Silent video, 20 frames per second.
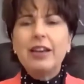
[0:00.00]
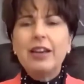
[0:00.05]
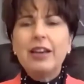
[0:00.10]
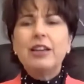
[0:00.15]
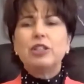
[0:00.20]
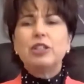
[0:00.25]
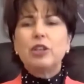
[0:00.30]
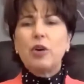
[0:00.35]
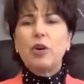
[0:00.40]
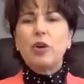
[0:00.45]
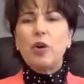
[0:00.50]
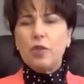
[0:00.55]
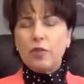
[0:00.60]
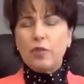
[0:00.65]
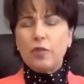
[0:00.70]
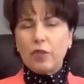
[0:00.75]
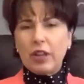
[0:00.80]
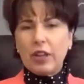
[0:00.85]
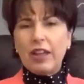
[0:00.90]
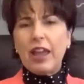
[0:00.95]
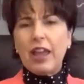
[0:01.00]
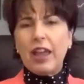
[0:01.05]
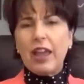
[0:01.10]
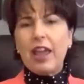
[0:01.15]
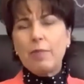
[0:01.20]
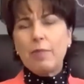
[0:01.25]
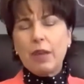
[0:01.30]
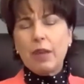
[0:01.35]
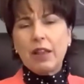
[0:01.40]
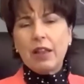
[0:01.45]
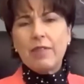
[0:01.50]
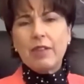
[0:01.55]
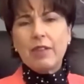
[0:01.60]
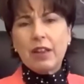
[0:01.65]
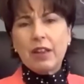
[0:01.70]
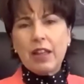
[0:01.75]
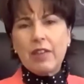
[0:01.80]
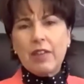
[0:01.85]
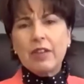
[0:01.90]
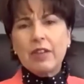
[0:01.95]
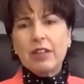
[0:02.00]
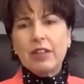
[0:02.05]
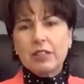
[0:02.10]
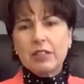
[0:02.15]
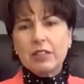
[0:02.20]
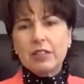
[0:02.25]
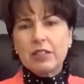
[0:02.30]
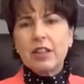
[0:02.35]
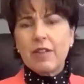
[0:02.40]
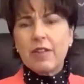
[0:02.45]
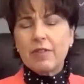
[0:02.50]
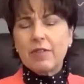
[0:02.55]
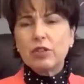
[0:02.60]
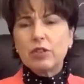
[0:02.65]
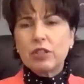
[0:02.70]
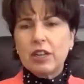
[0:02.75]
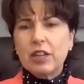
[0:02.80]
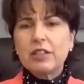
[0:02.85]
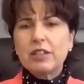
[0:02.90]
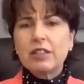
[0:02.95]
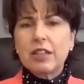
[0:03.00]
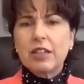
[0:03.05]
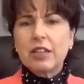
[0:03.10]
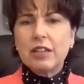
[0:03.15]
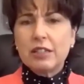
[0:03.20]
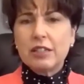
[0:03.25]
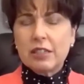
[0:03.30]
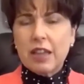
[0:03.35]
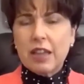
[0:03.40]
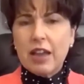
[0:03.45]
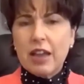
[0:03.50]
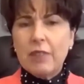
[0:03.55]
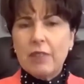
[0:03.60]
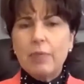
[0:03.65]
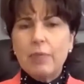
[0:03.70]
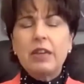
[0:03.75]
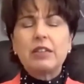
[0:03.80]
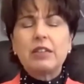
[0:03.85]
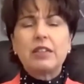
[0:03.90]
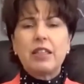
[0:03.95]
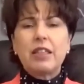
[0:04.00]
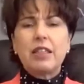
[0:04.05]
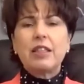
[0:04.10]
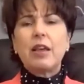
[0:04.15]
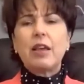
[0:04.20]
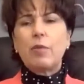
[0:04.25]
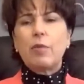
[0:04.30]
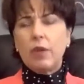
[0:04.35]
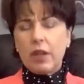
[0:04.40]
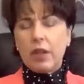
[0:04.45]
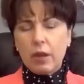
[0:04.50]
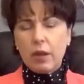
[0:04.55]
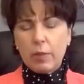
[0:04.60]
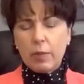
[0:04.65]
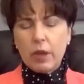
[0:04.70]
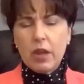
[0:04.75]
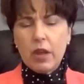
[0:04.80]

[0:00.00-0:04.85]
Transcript: So hopefully AB 1111 gets to the governor's desk and is signed because I think that will help